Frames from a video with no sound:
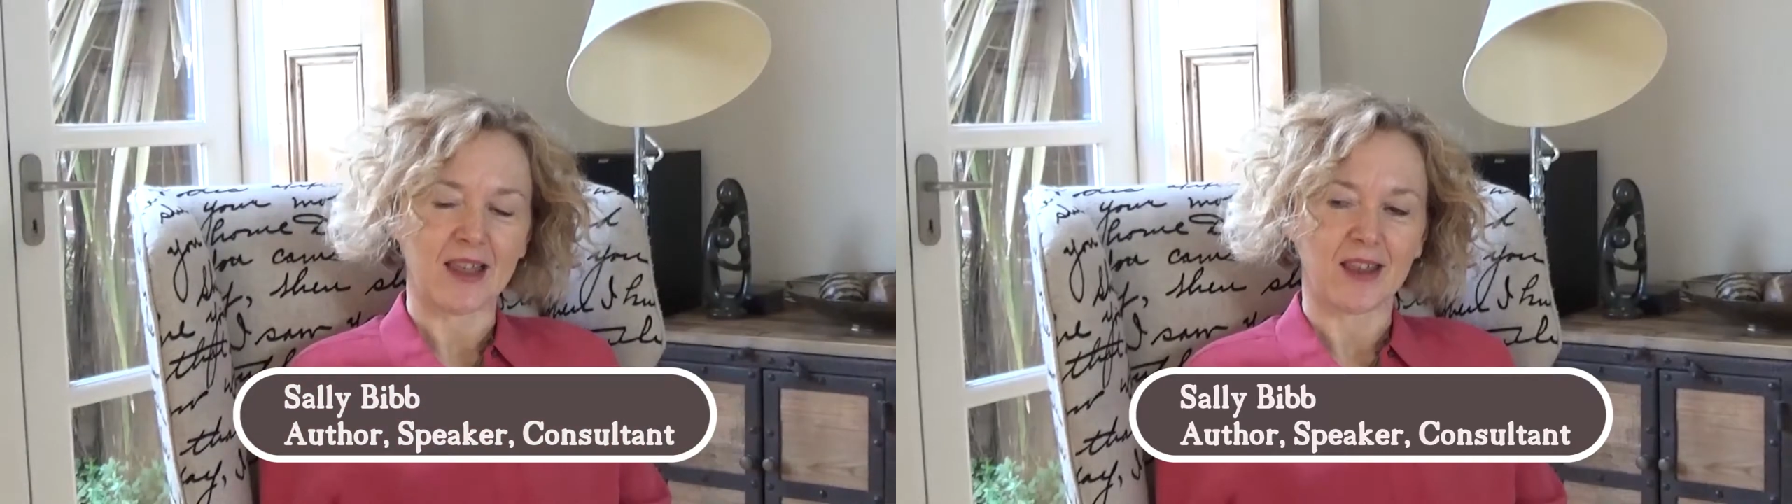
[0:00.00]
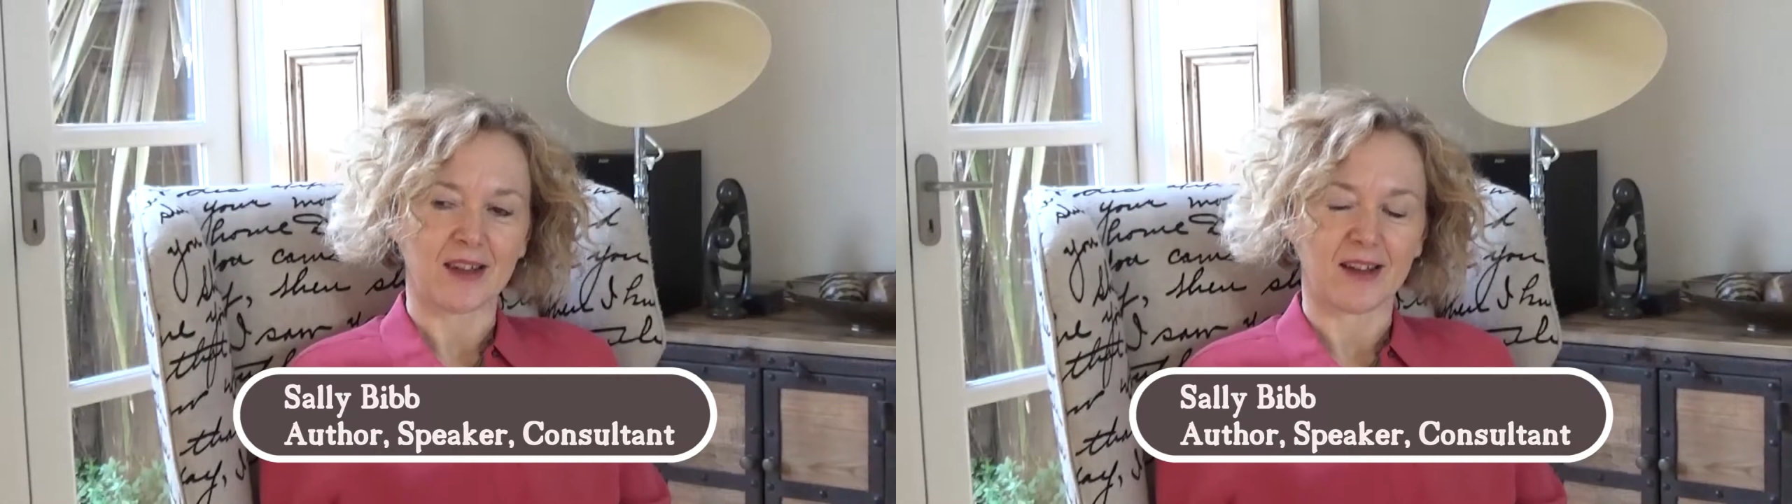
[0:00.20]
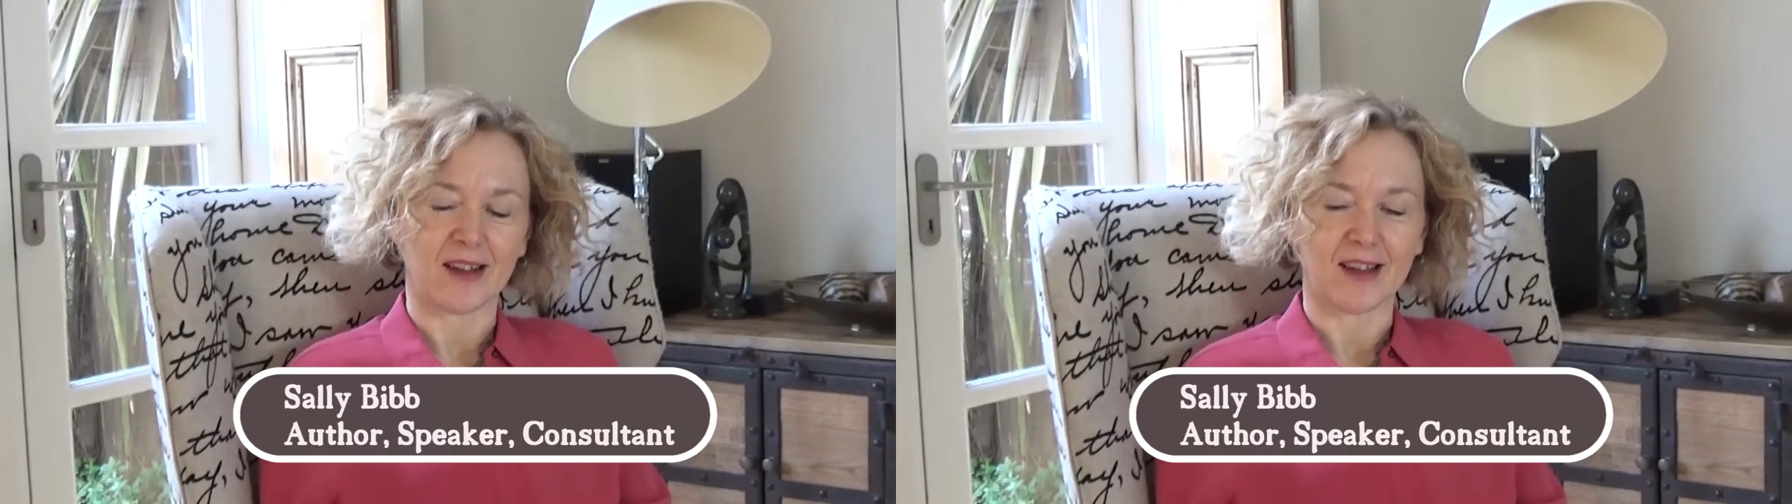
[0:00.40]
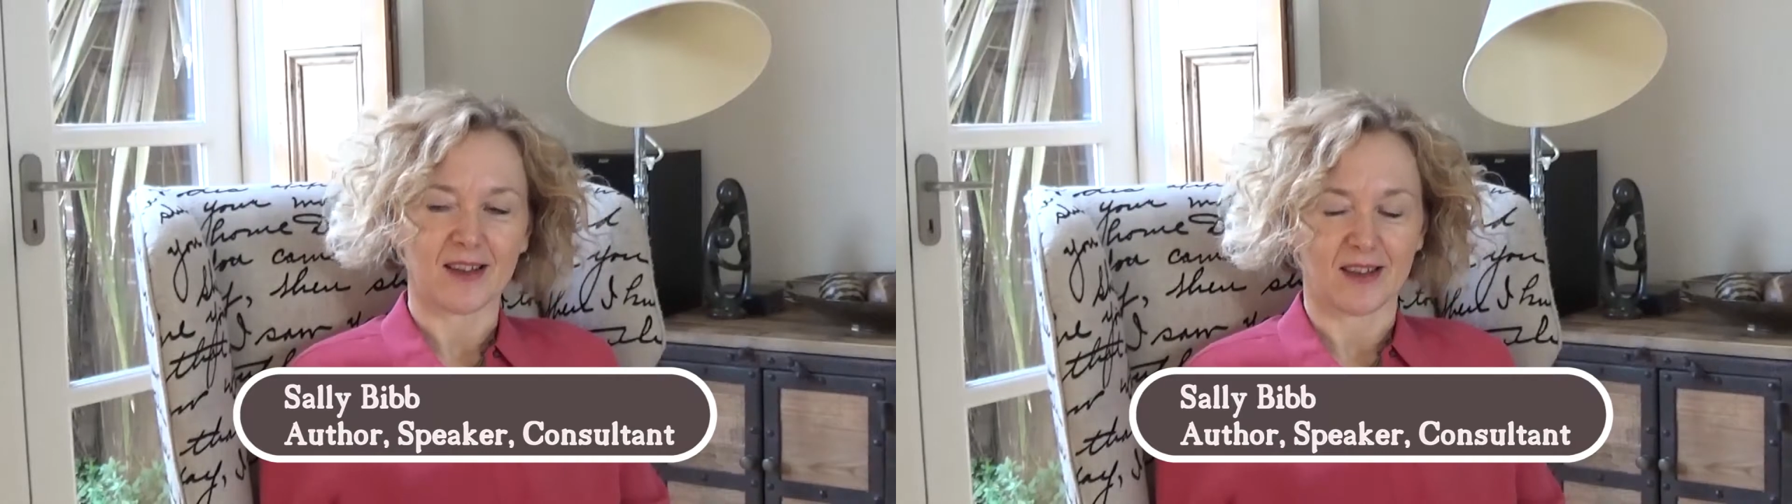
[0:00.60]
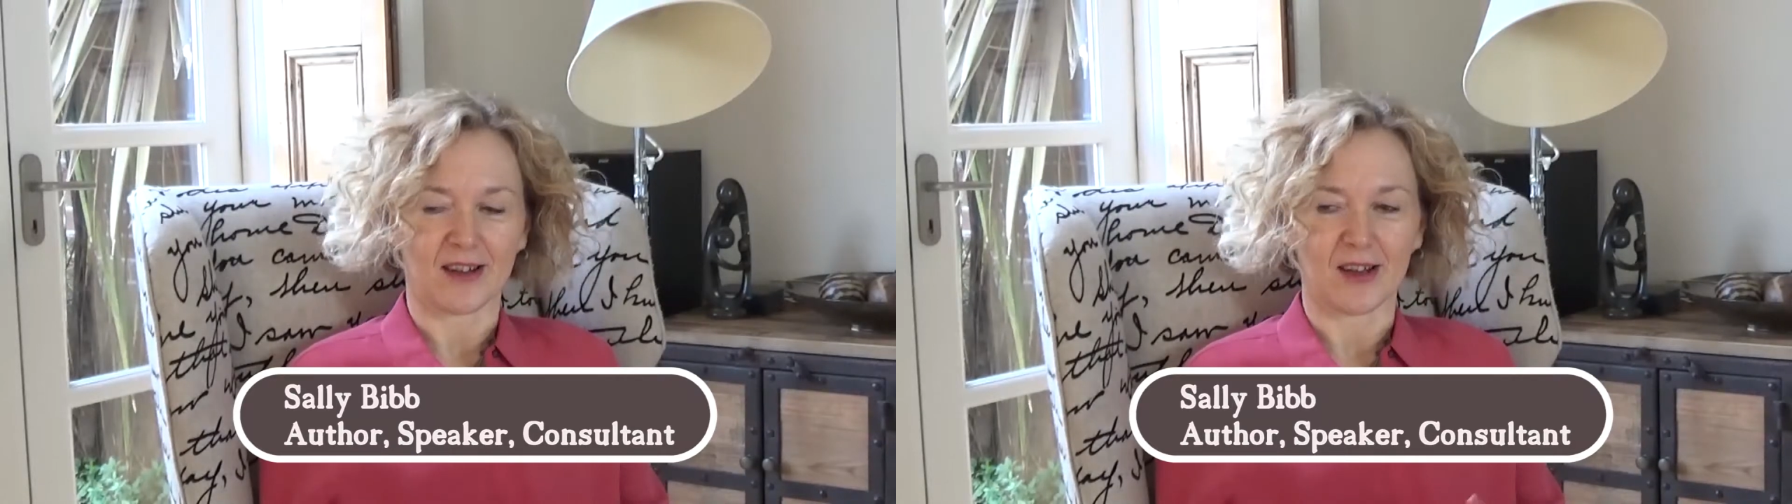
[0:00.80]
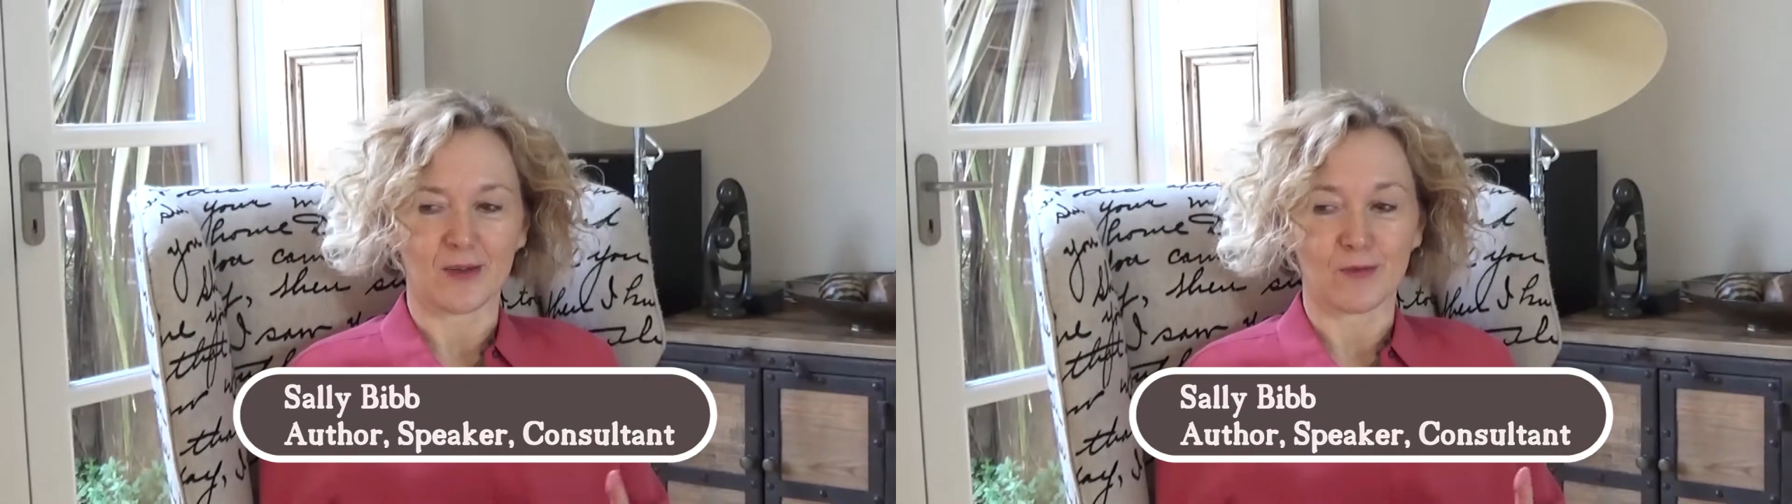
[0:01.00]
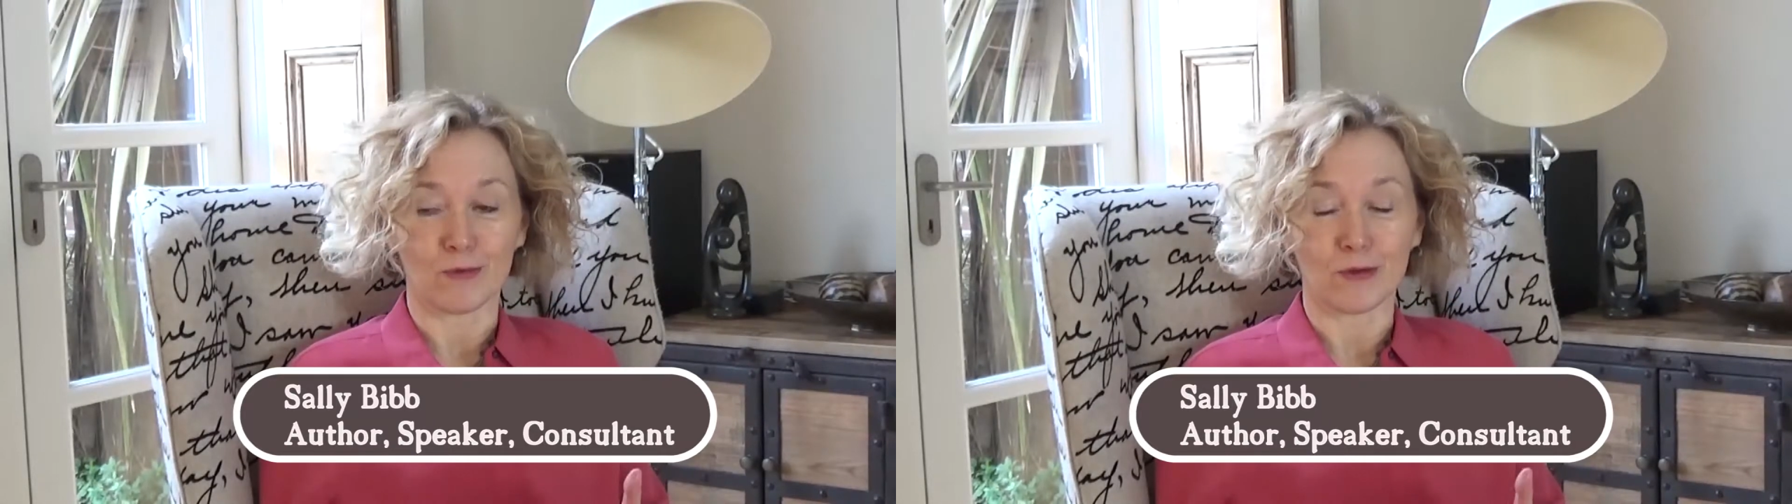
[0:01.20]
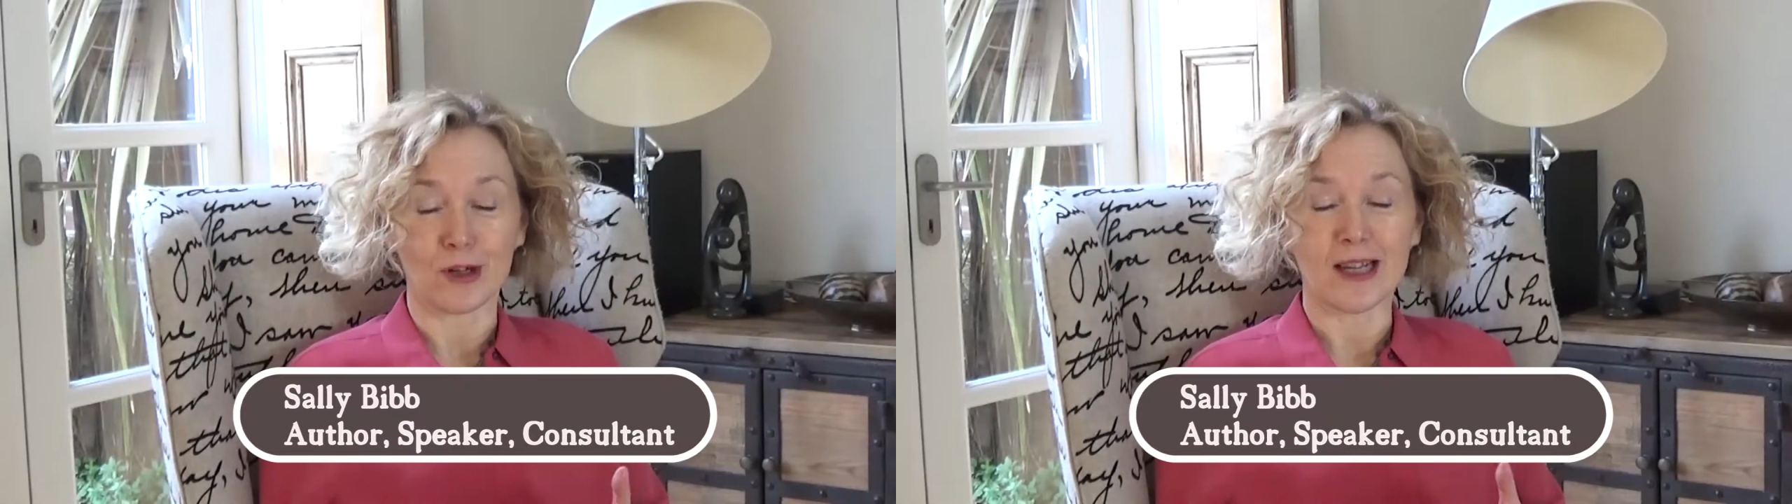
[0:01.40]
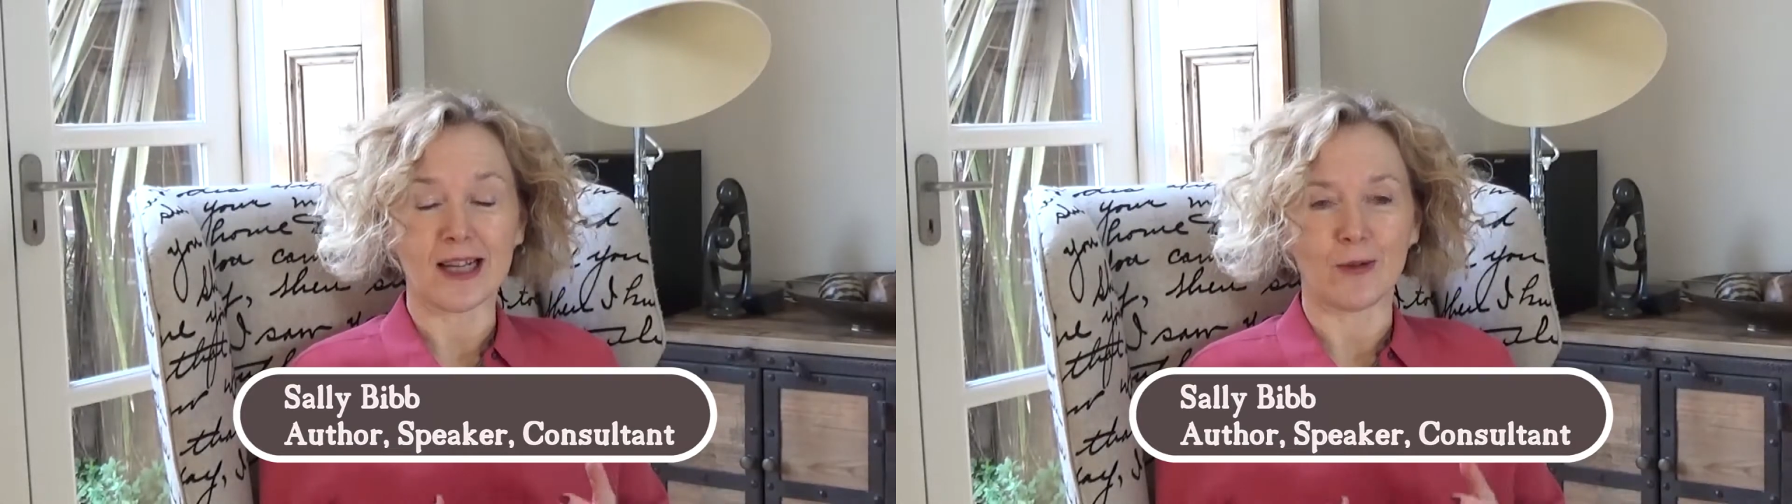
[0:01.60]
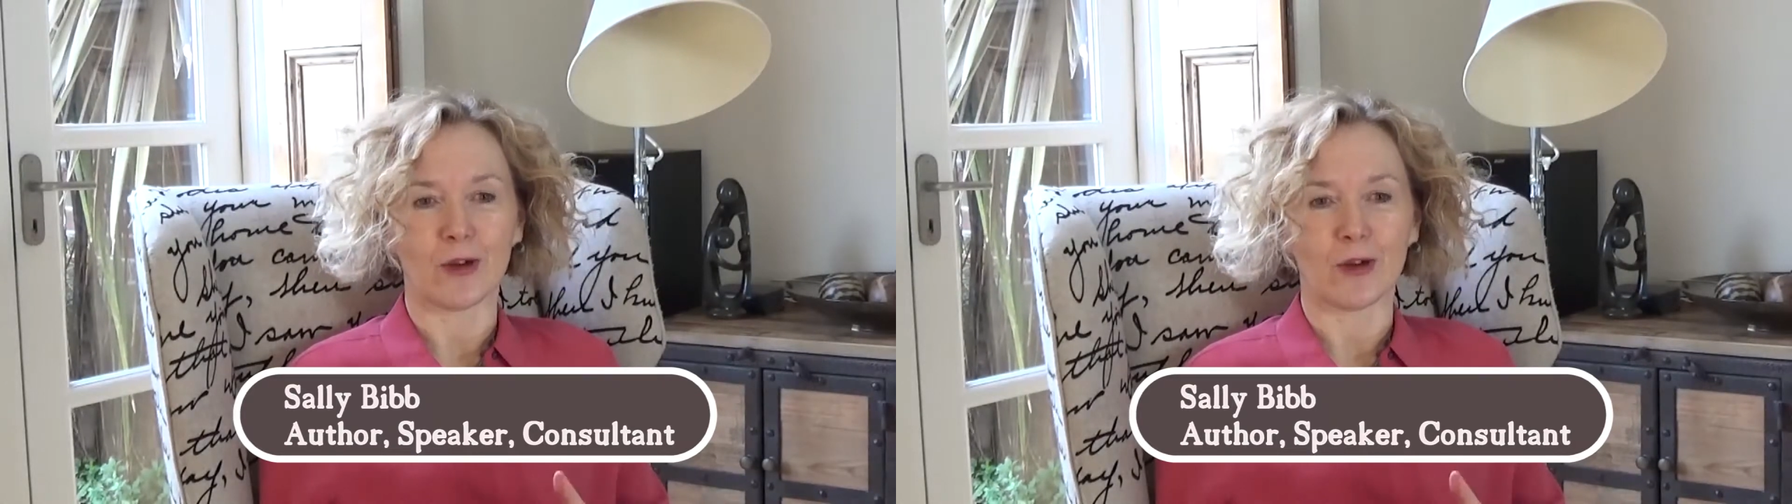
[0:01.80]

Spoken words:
that I really,